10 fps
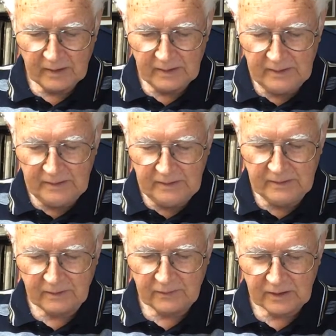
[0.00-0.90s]

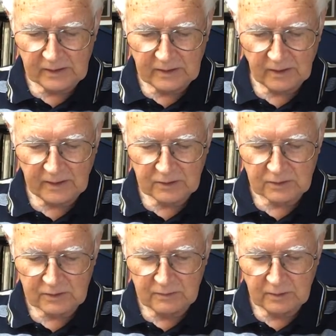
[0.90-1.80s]
the
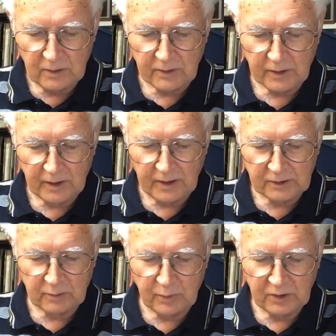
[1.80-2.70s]

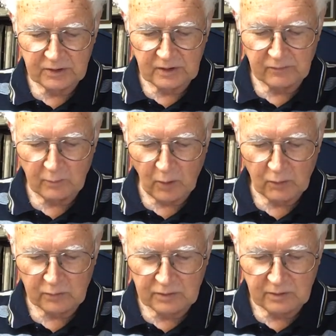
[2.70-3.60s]
collectability of the
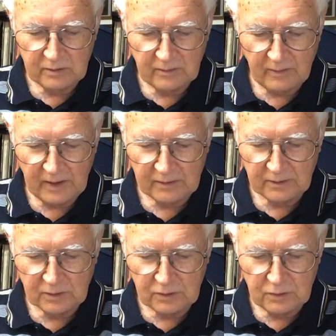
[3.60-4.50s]
Model 2,
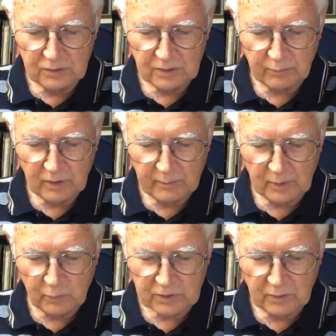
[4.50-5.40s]
and the user
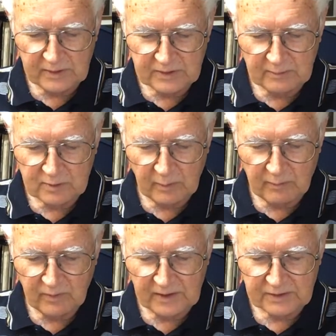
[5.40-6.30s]
premium which always seems to be
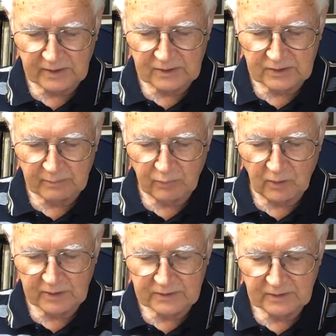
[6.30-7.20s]
placed against the
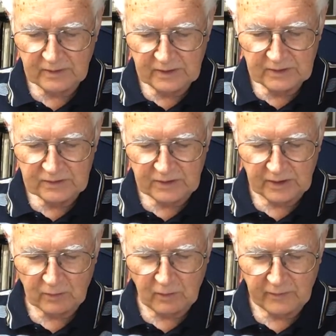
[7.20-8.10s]
price
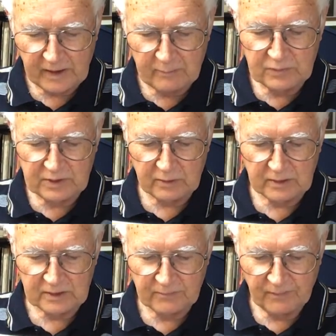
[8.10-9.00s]
sticker of an M
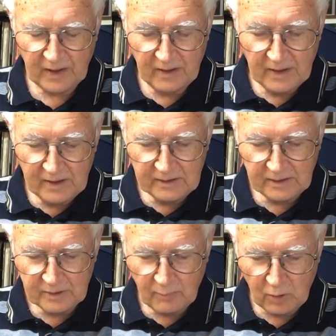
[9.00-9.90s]
series.
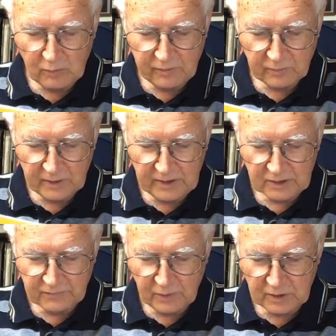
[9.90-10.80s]
Yet the Model 3 in
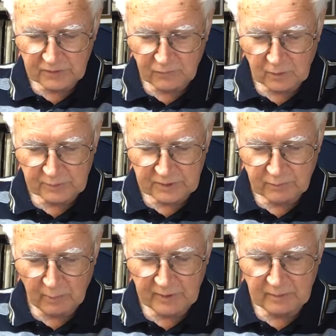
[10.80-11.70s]
its various forms is
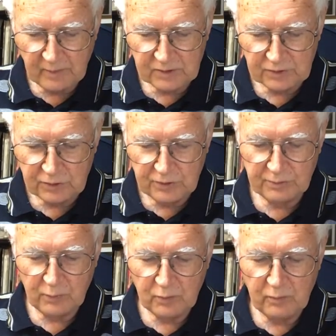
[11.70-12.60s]
probably the most
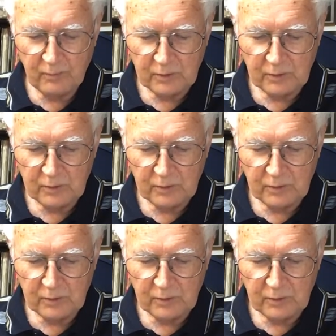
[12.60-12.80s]
usable